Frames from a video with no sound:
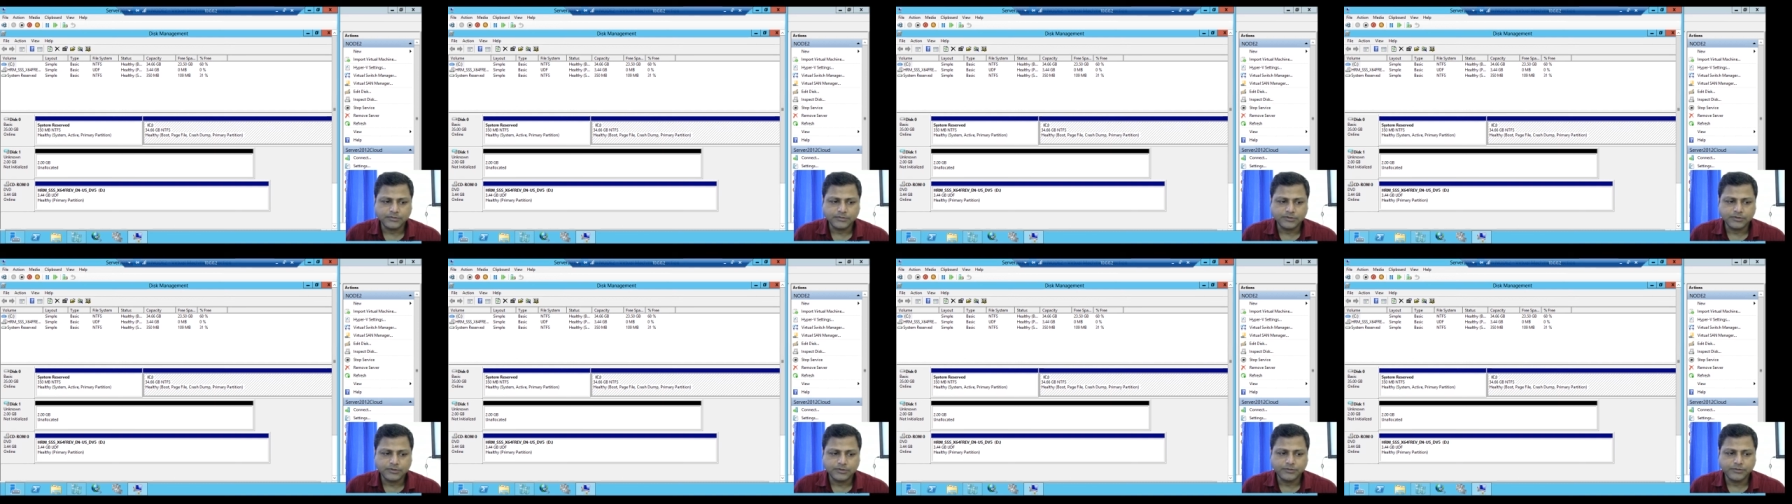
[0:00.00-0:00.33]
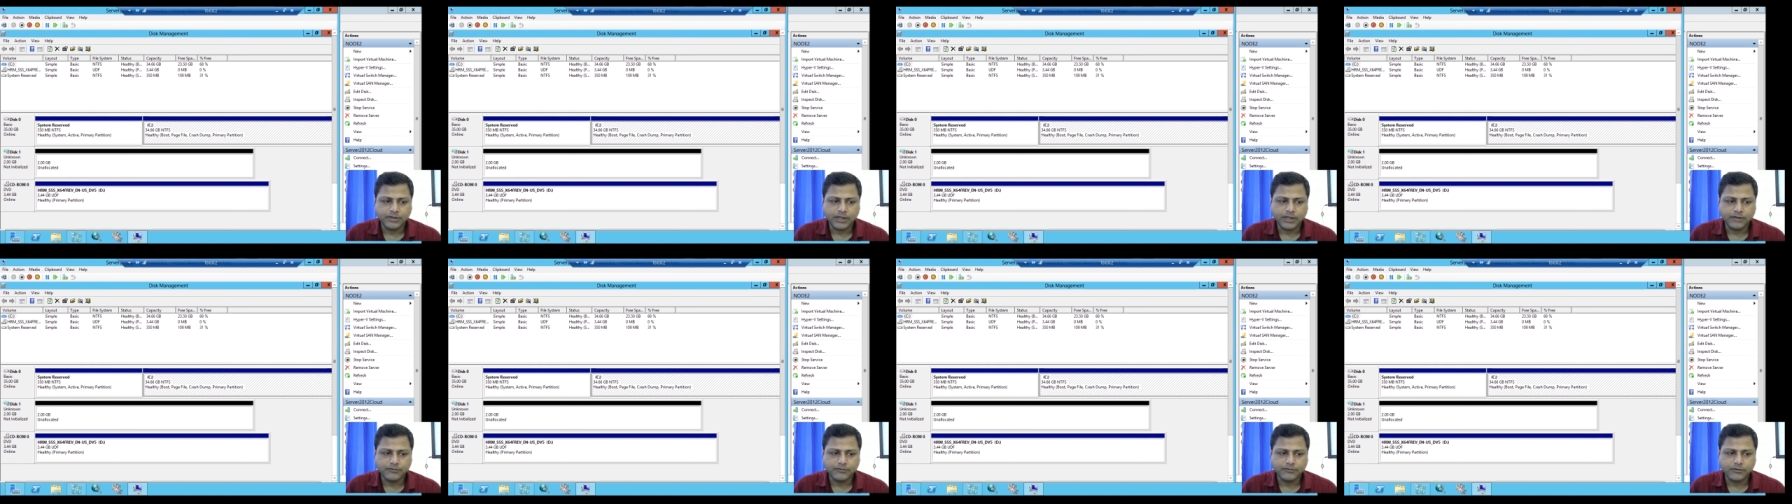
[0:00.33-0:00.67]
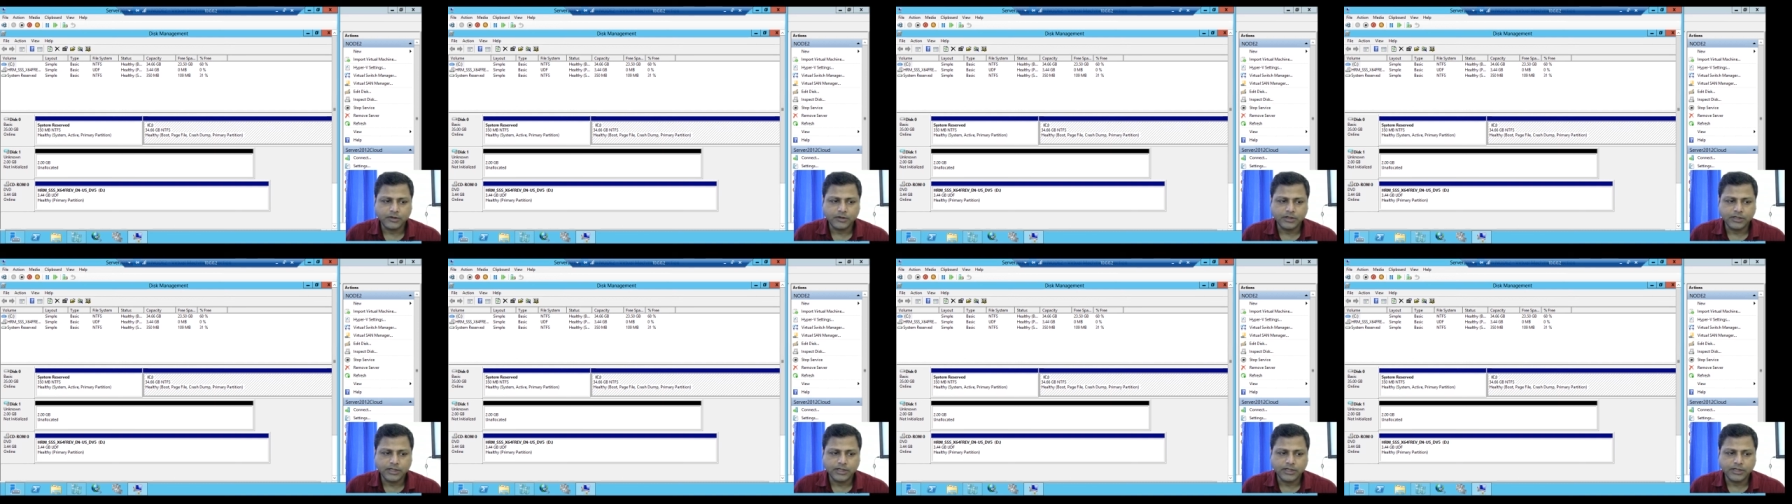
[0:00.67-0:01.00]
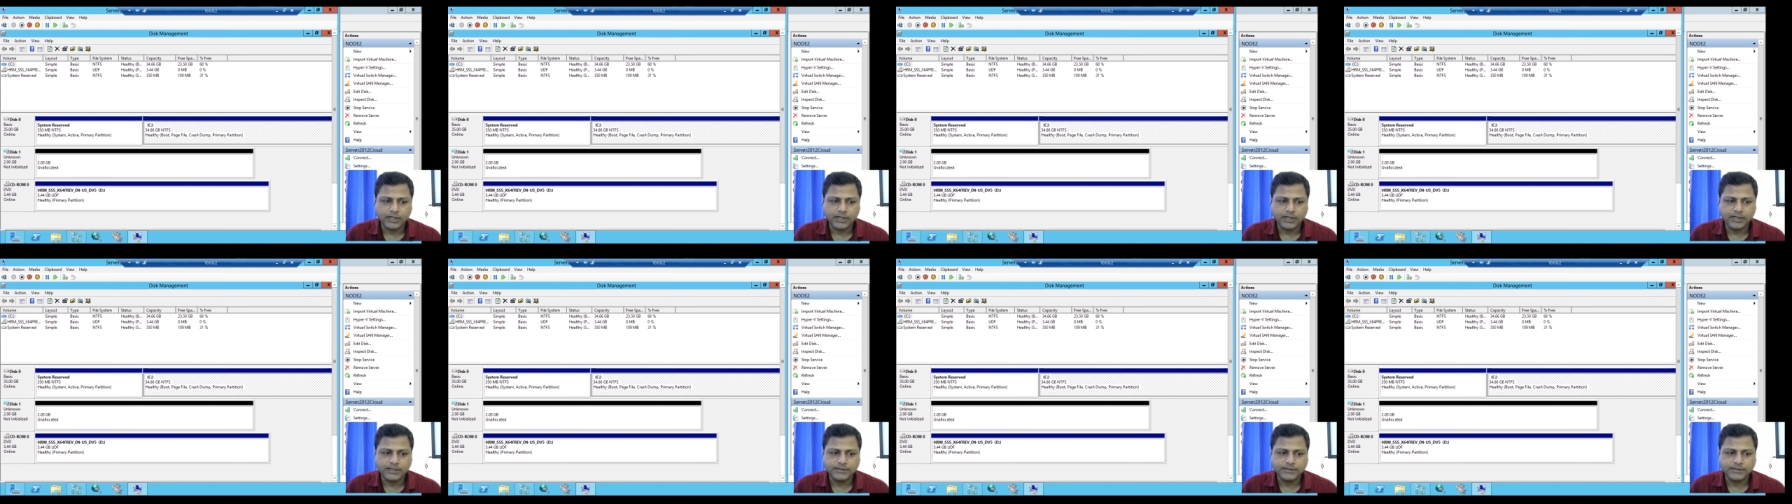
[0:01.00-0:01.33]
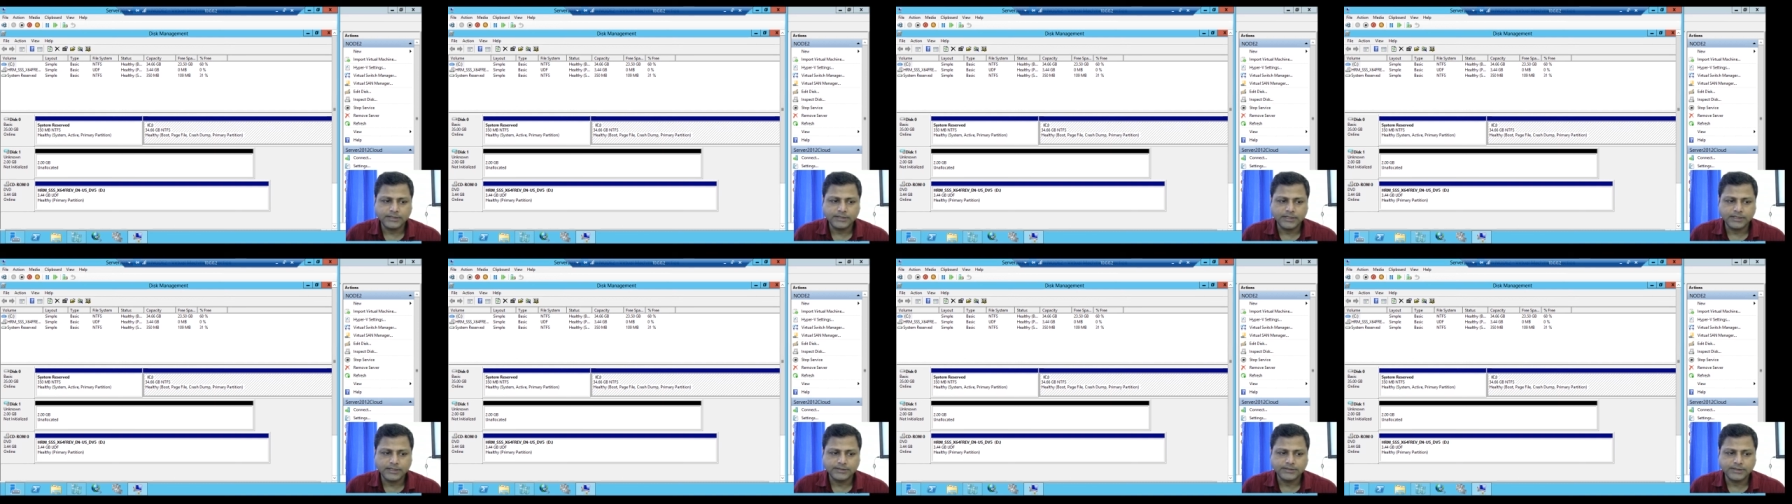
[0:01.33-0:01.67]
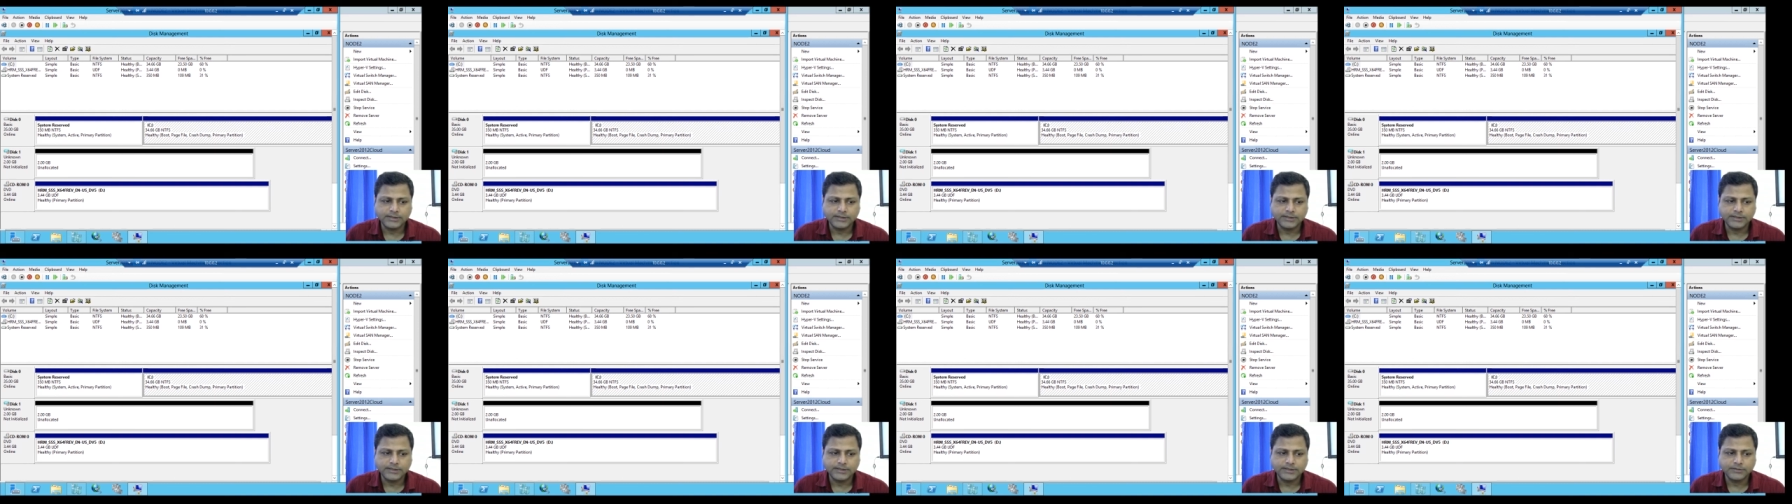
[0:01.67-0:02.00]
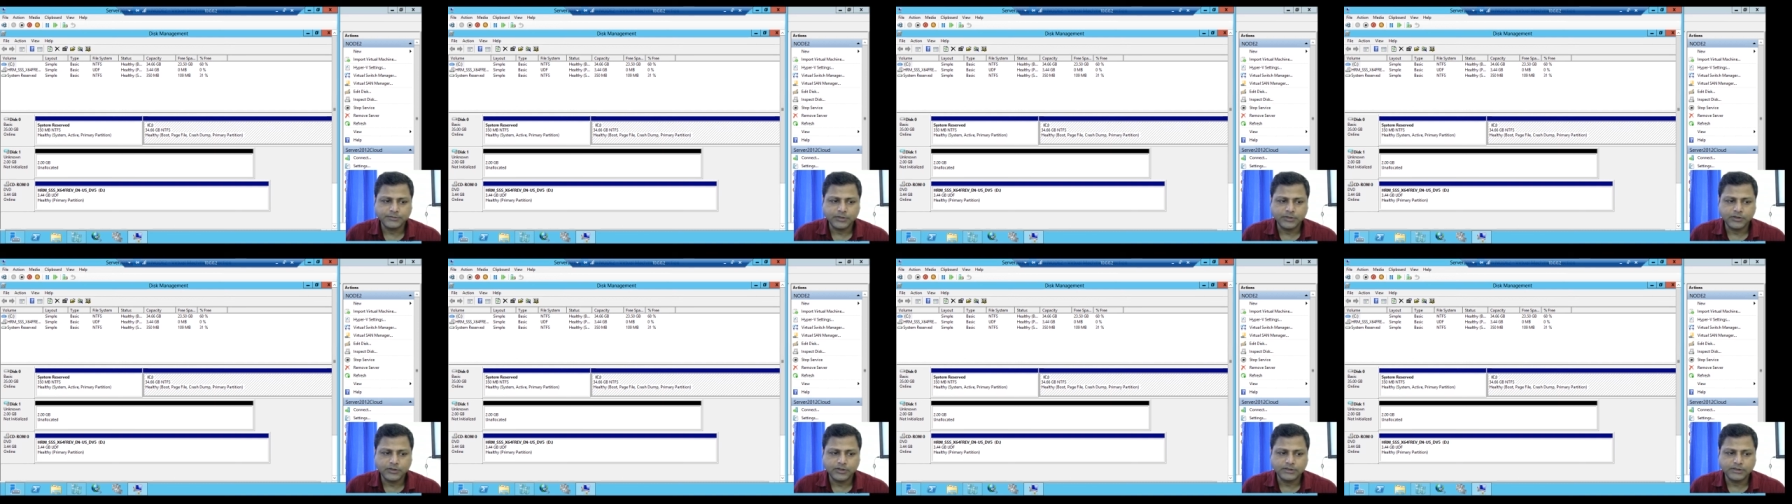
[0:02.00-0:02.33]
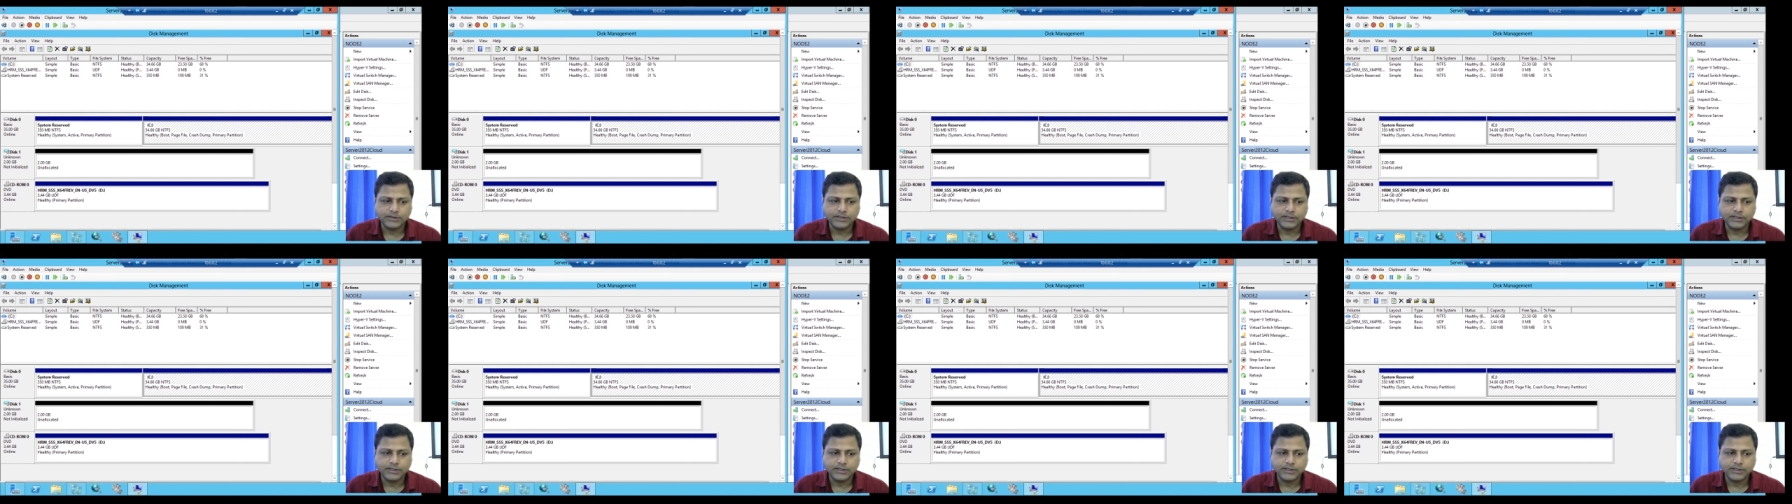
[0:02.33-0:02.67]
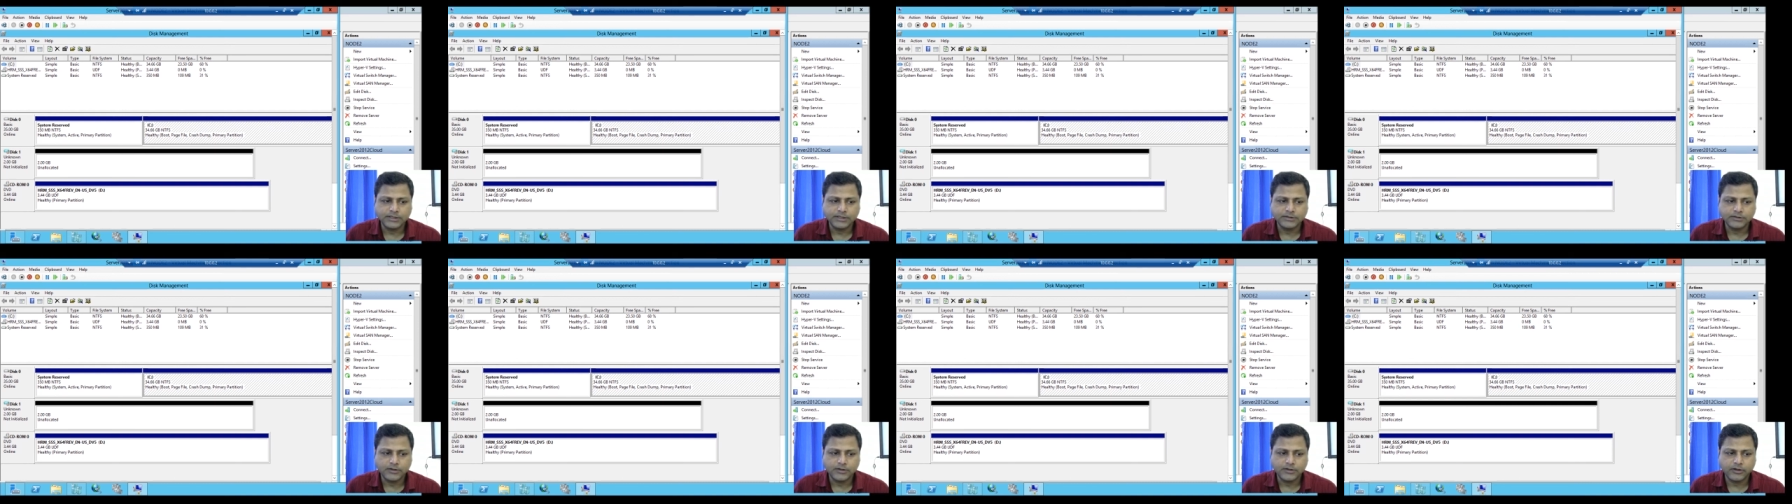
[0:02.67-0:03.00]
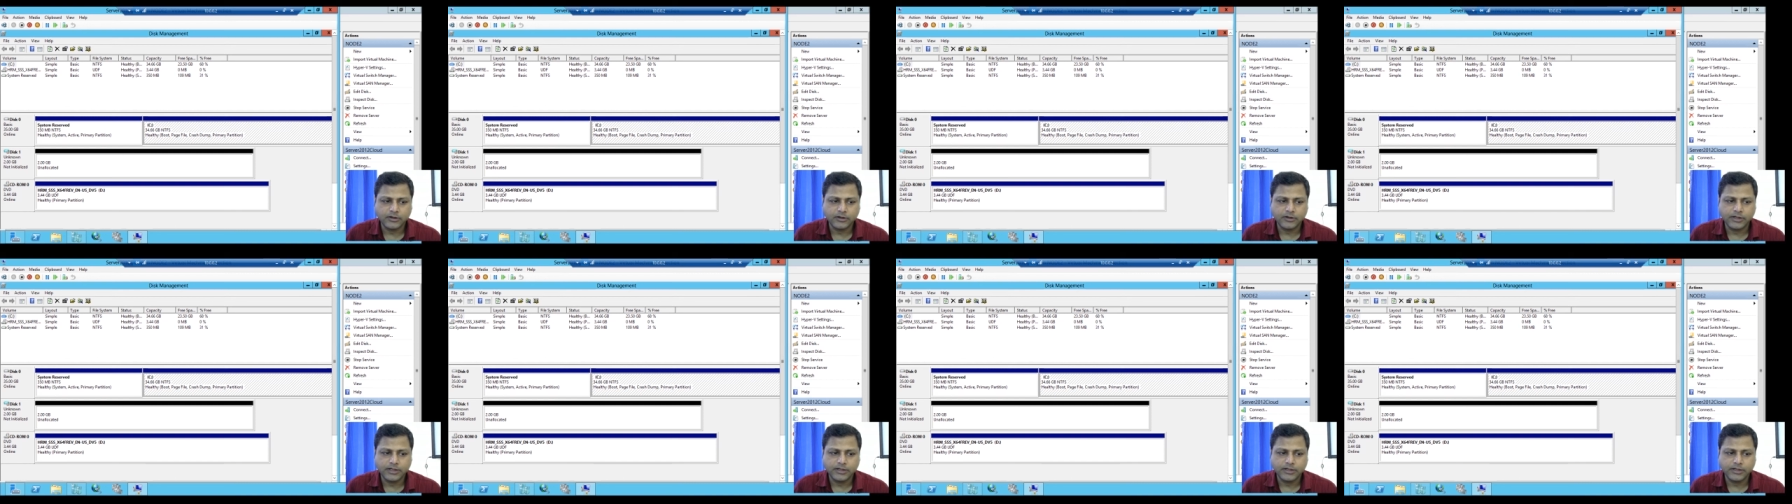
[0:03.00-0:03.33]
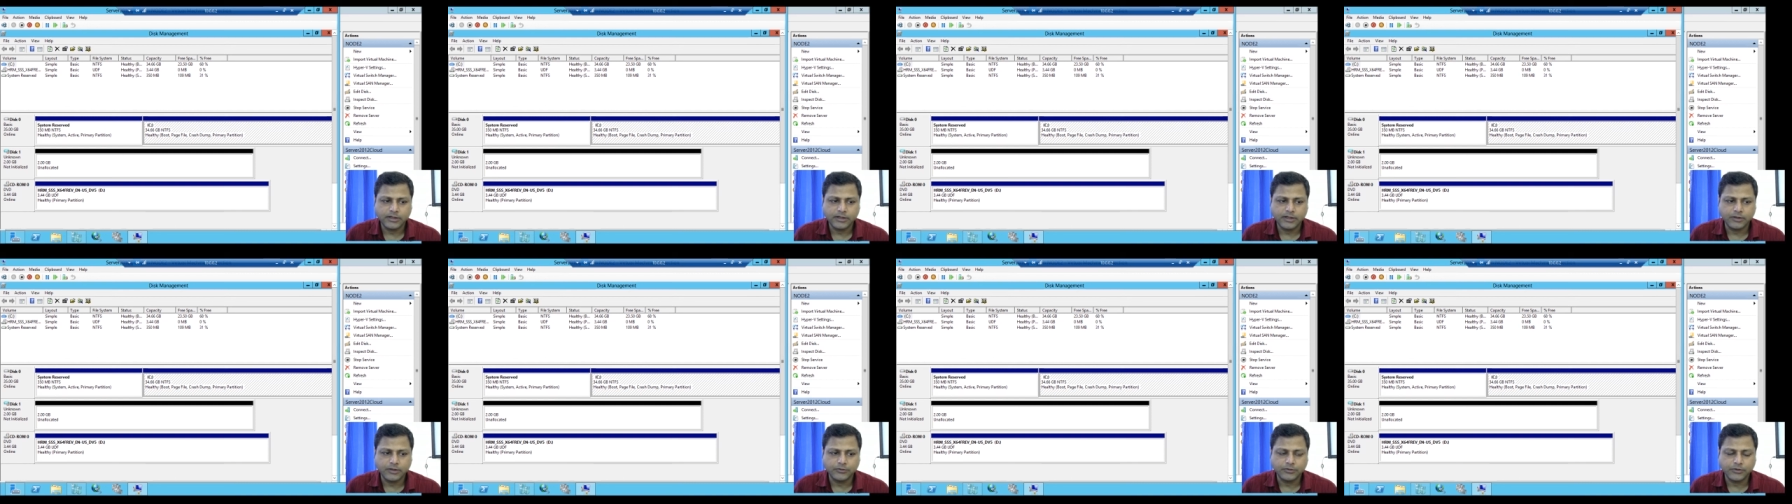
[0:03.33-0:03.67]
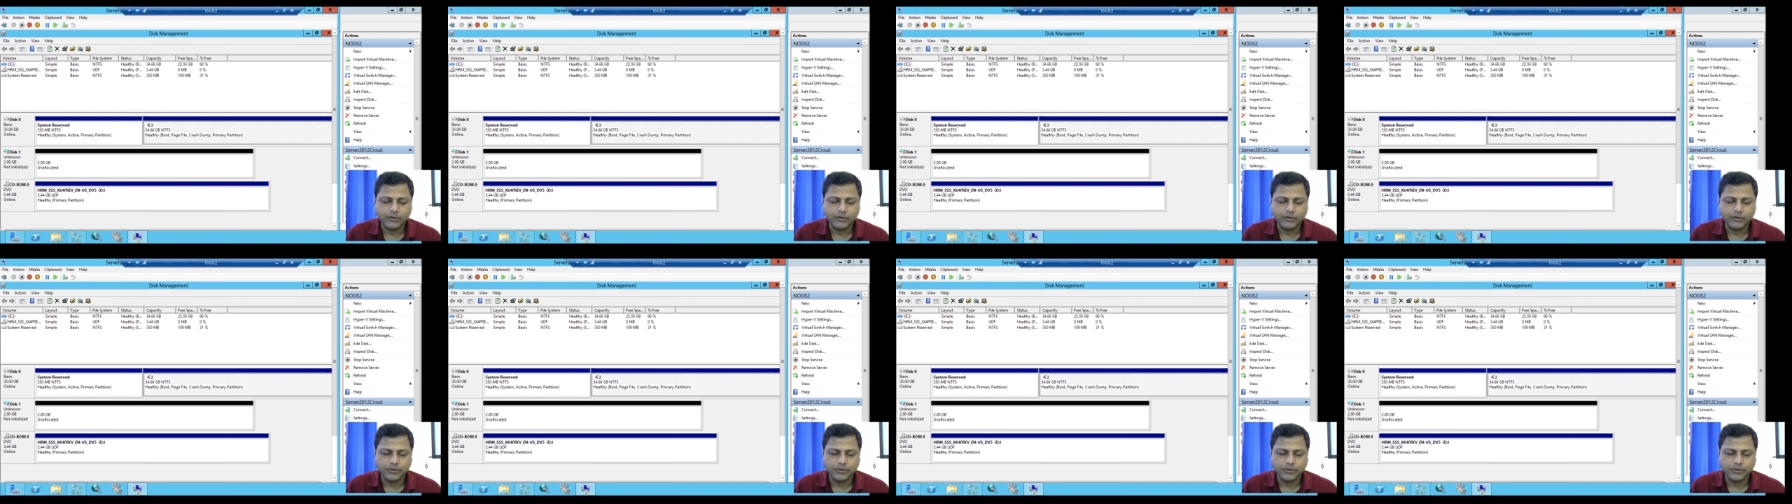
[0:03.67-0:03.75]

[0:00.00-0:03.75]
So we have not yet initialized the disk because it is already down.